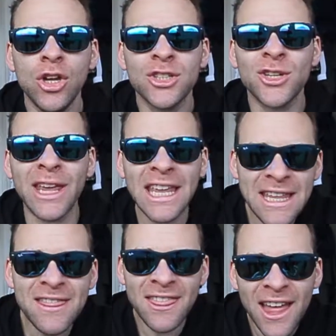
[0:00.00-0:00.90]
So
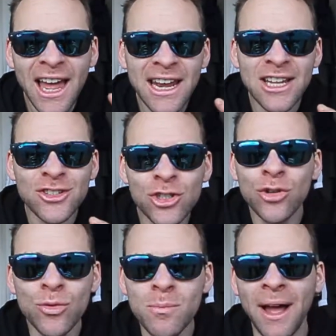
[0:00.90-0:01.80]
in that
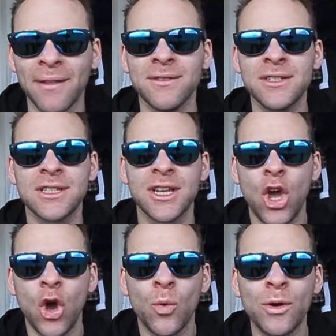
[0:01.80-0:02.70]
2 months,
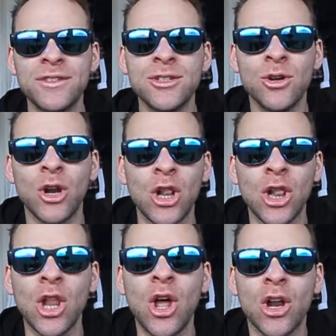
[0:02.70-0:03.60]
we've still got a
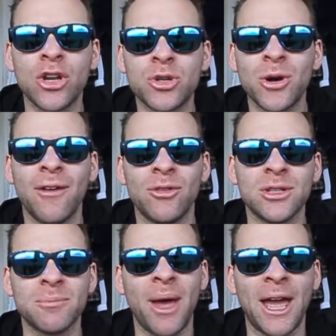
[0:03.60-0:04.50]
lot of travel
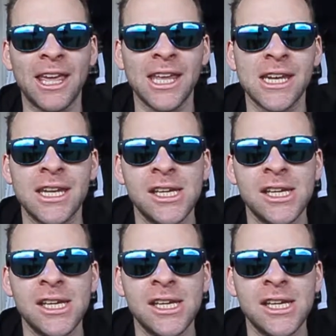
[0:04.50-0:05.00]
to pack in.